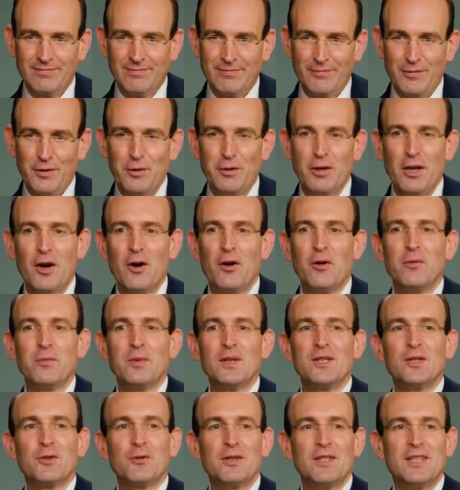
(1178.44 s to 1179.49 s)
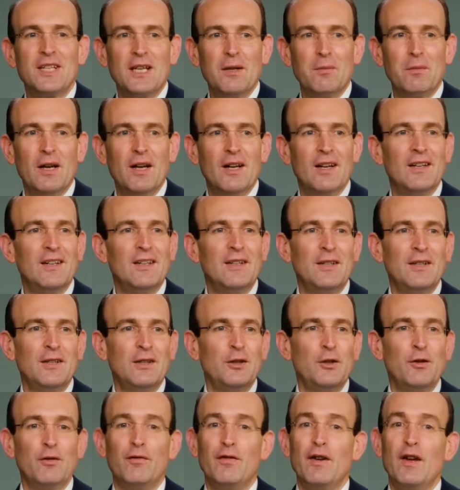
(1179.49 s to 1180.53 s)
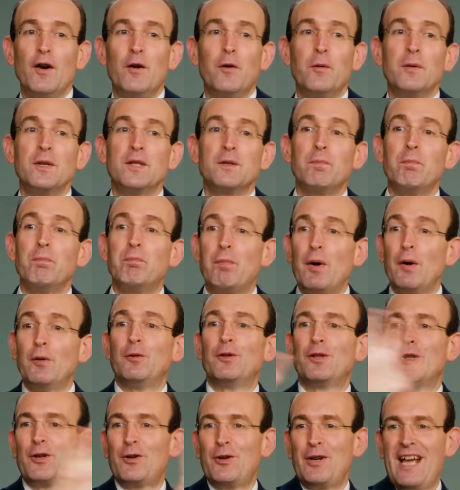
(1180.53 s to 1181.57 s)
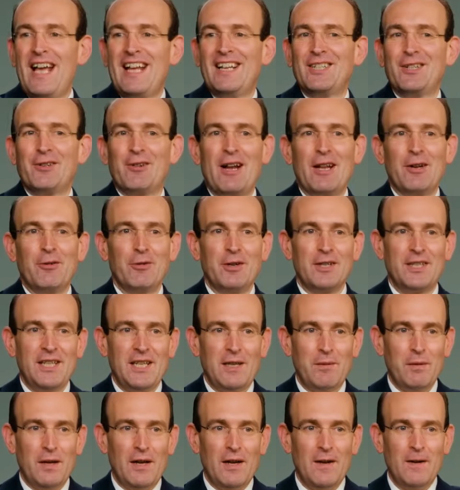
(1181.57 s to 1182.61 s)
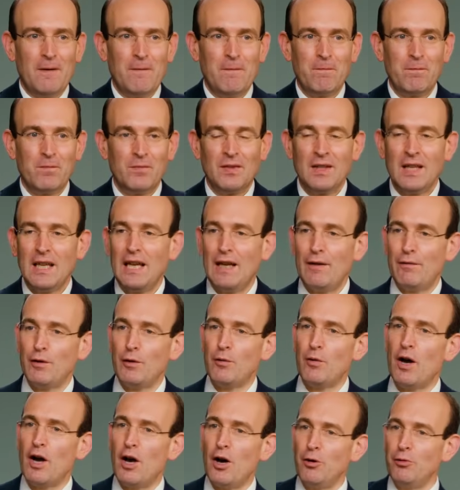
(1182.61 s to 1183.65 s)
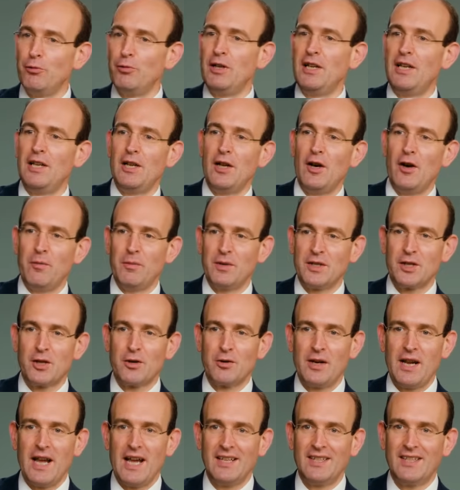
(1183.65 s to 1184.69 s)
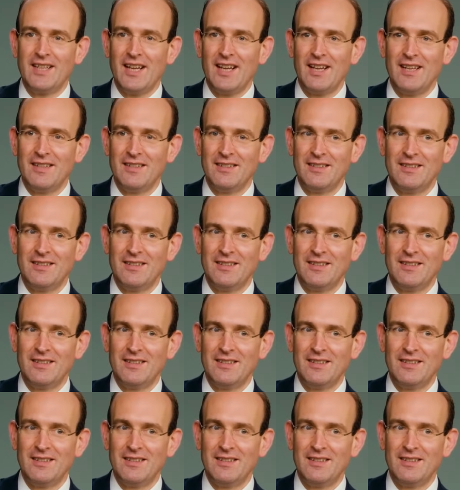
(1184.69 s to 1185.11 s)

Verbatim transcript: If you know him as redeemer, you fear him as both creator and redeemer. If you only know him as creator,